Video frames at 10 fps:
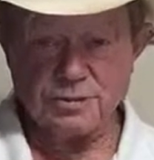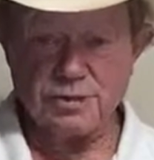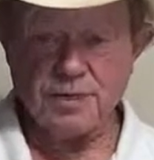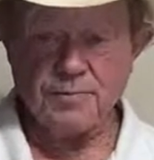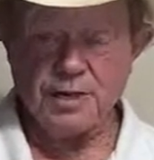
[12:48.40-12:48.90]
or
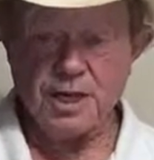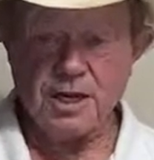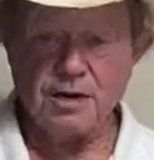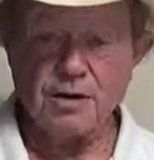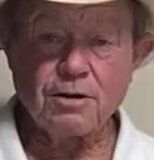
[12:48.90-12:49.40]
something
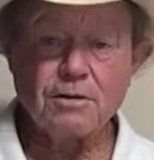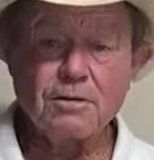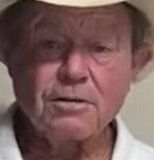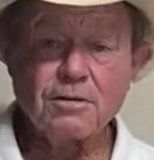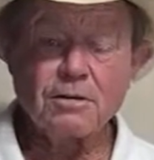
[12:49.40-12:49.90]
here.
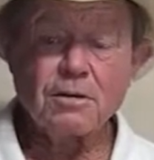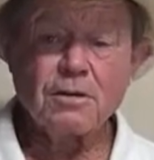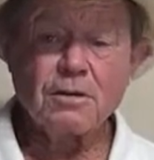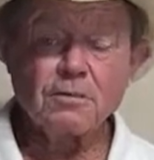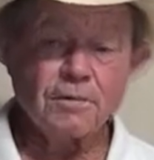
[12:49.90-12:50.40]

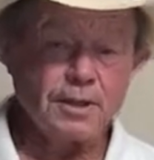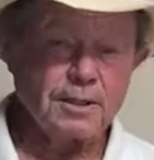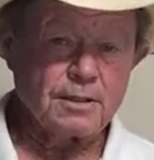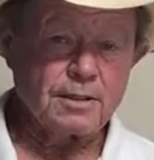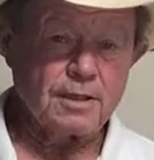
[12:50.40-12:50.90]
But
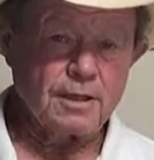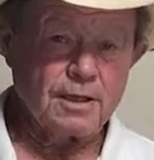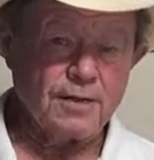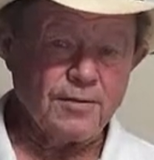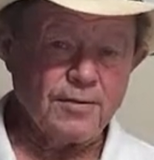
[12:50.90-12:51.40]

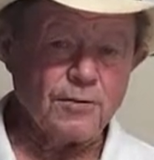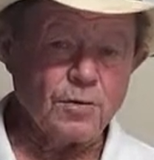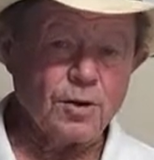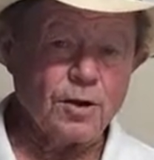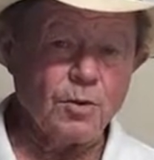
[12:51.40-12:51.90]
if you ever
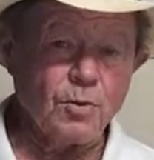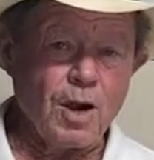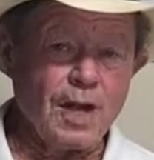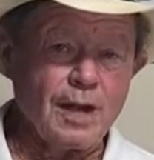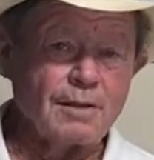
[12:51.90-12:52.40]
wondered
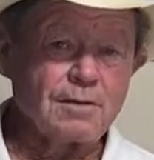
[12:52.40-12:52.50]
why